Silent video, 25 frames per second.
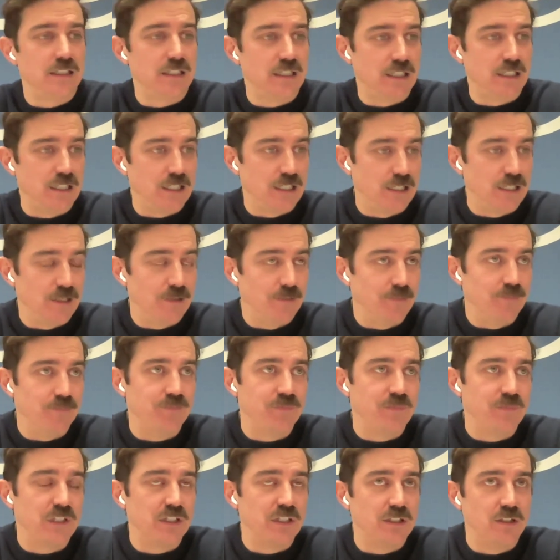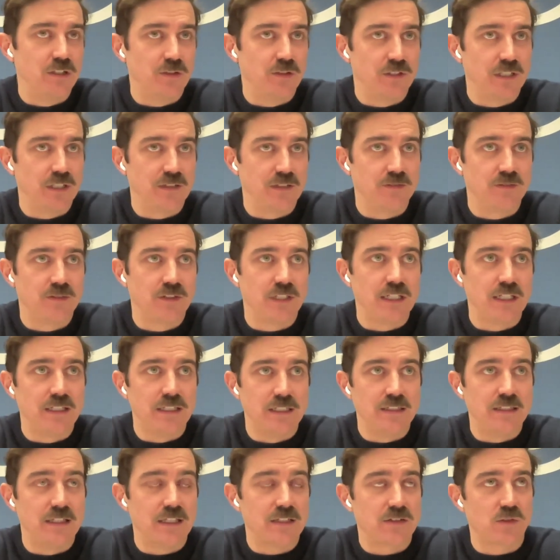They
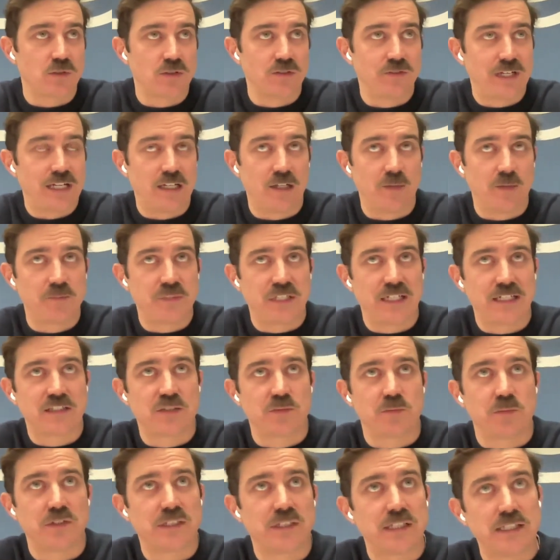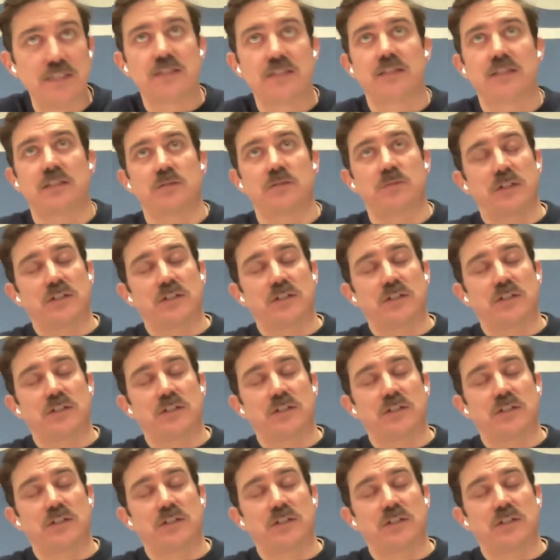need that sort of AdOps expertise,